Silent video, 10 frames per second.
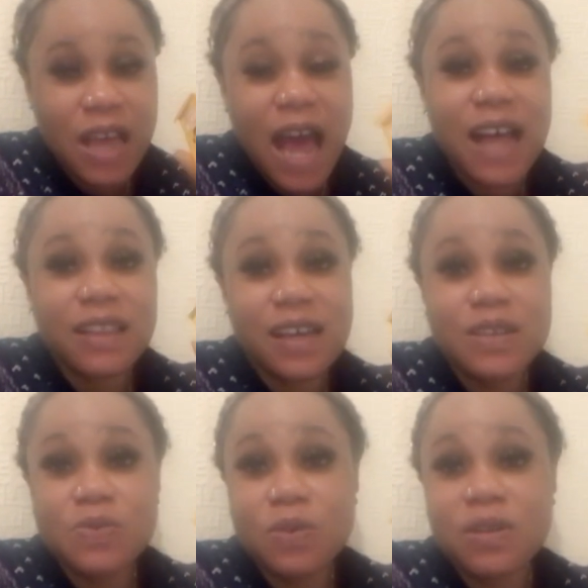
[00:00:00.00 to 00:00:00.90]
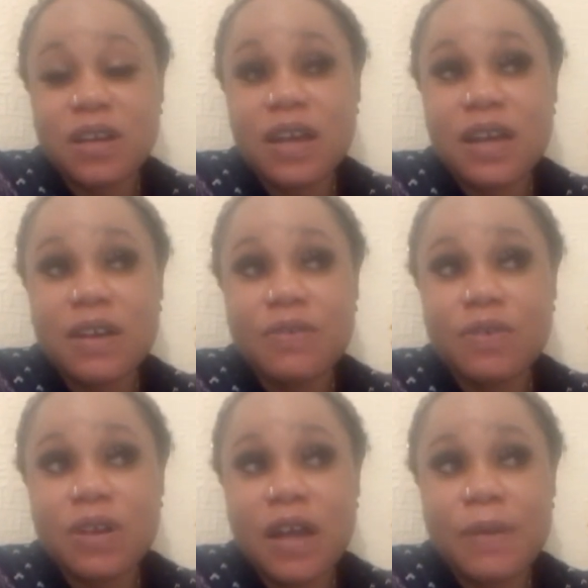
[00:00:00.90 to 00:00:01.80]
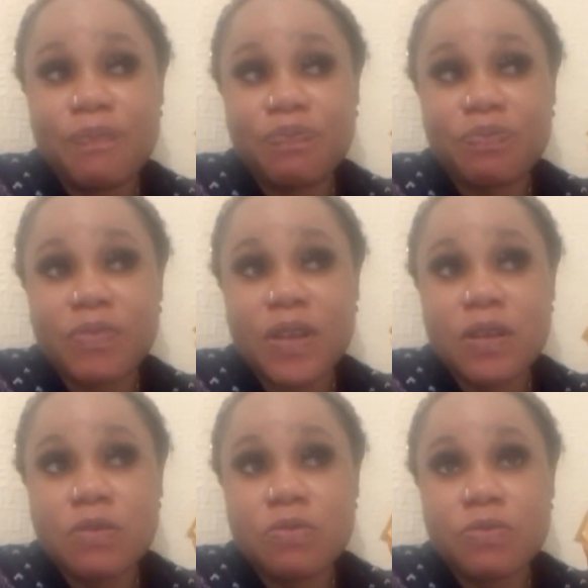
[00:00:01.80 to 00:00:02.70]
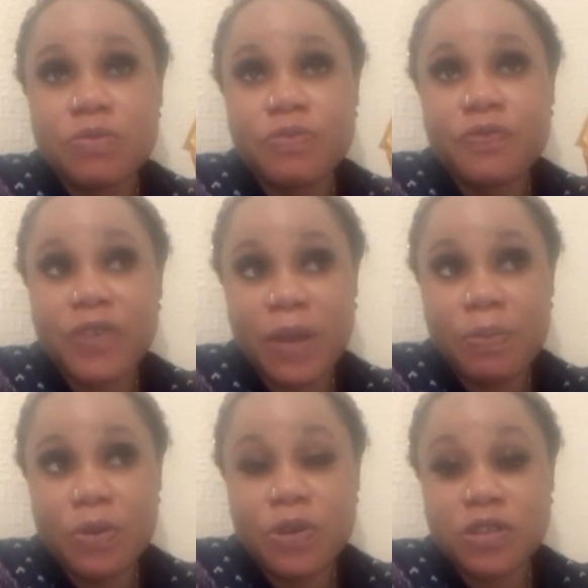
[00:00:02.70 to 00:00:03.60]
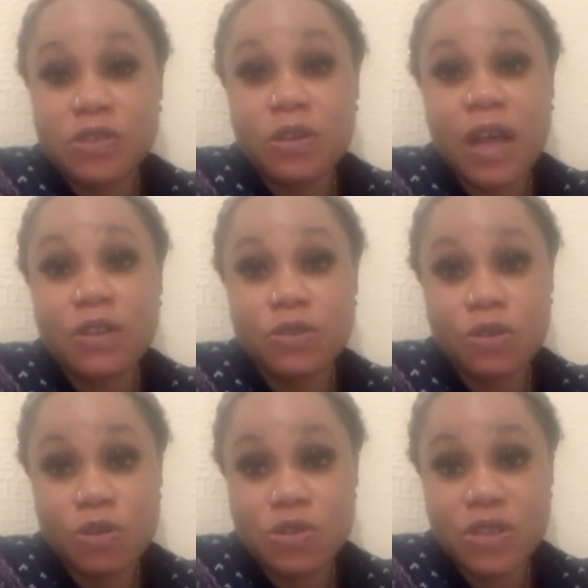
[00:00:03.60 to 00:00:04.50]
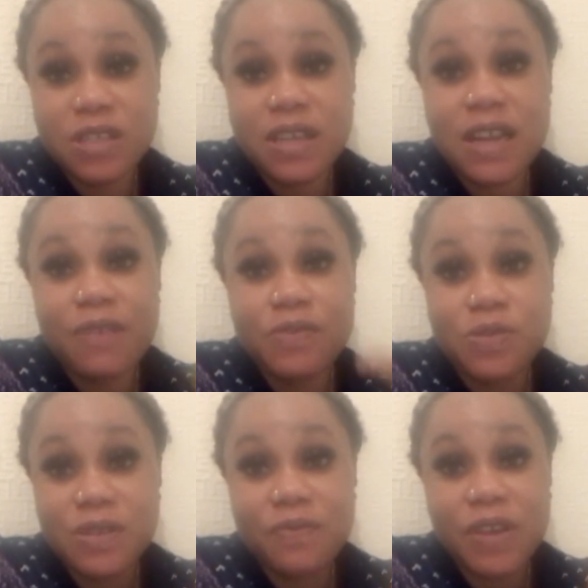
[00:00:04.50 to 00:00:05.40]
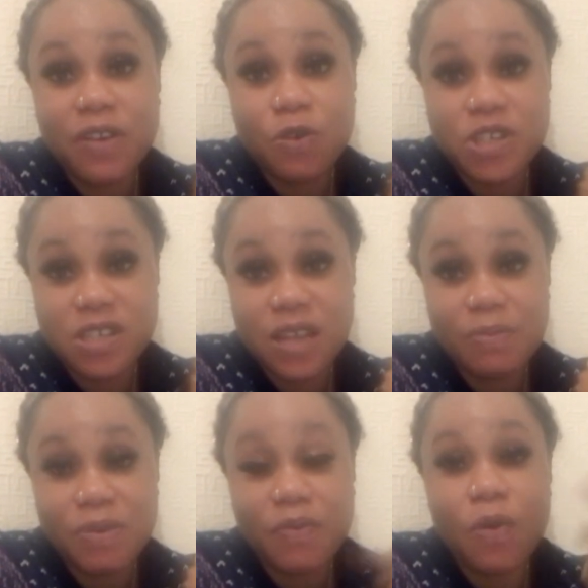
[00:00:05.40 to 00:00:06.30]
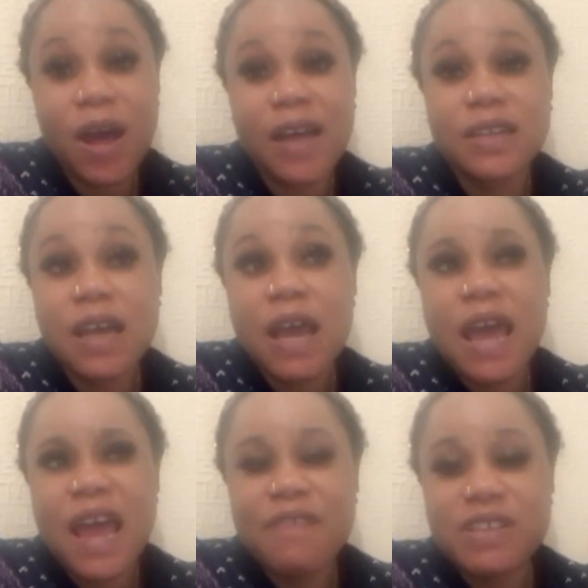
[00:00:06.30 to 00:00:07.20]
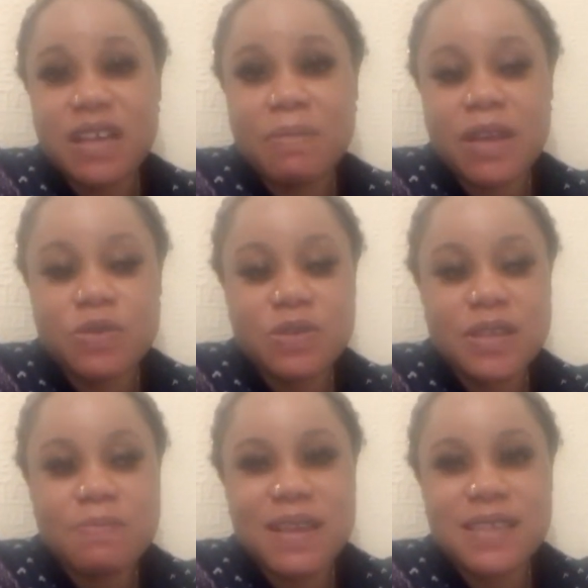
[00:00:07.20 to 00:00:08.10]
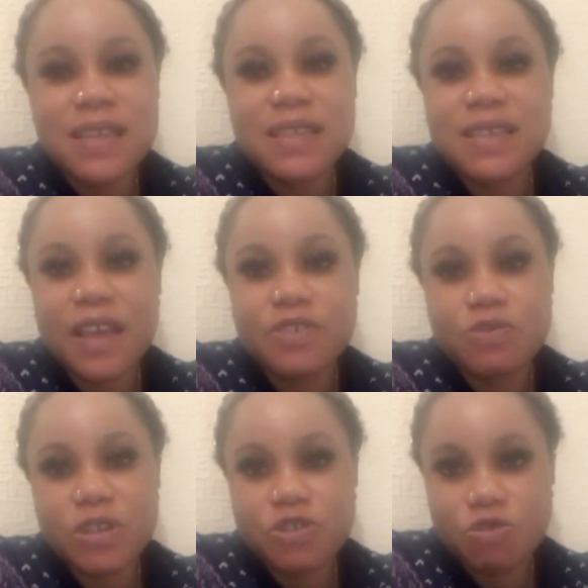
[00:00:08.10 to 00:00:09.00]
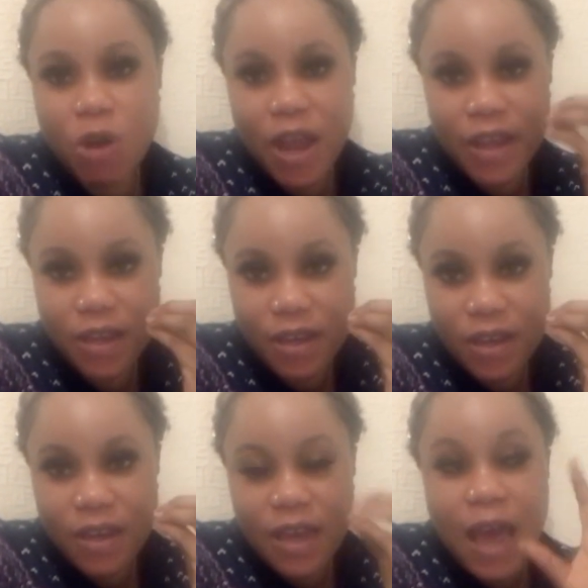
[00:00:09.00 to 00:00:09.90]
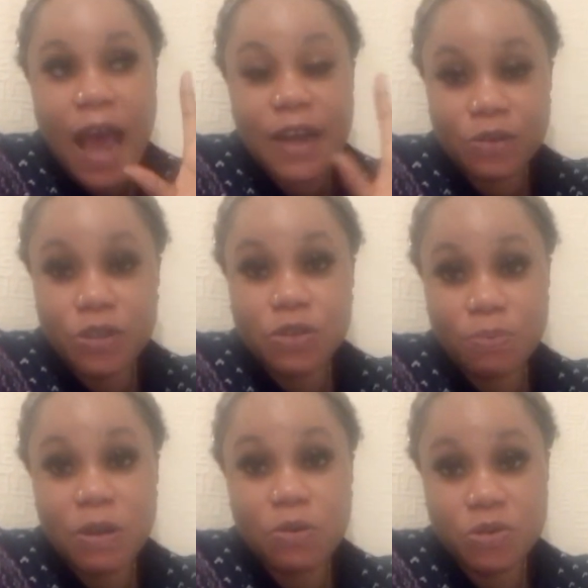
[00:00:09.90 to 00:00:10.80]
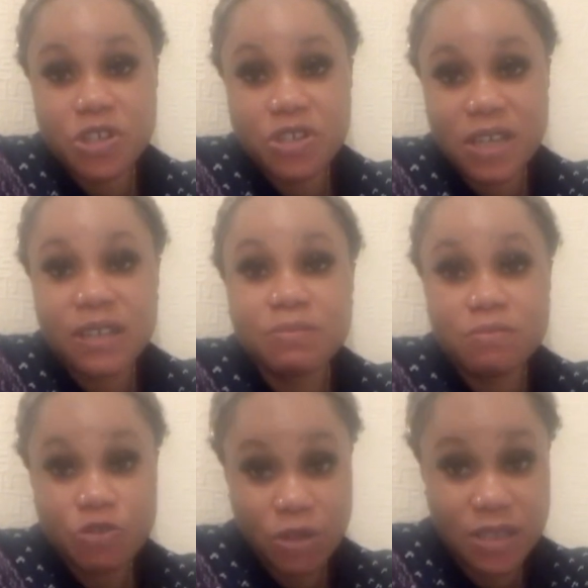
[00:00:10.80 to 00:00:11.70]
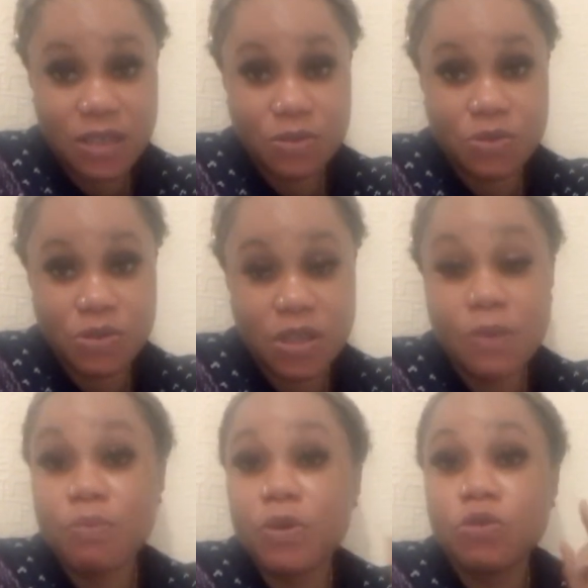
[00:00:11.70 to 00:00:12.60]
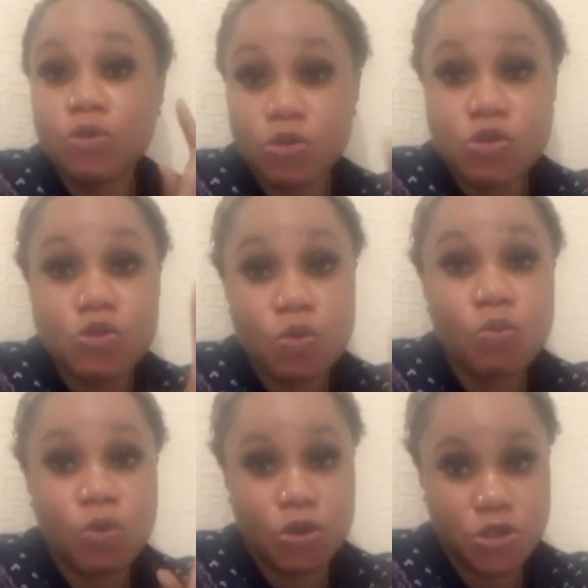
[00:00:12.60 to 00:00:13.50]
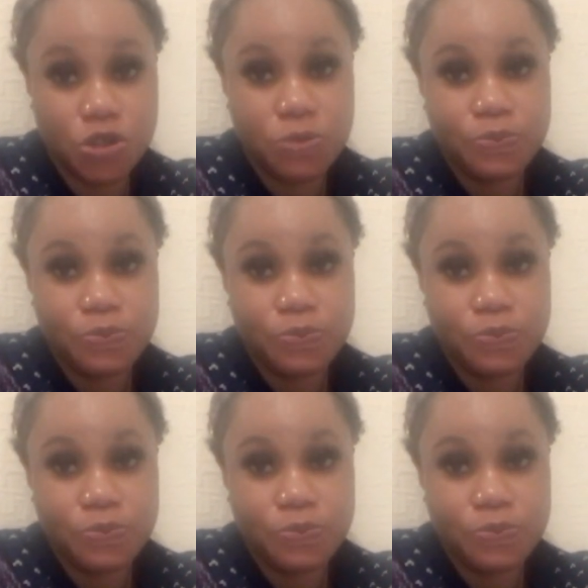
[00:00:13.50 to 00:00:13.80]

and that is what um, fake product do does to the skin. I've used the fake Kojie San before, and every time I use it, my skin is extra dry. I know the normal Kojie San dries out your skin, but not so much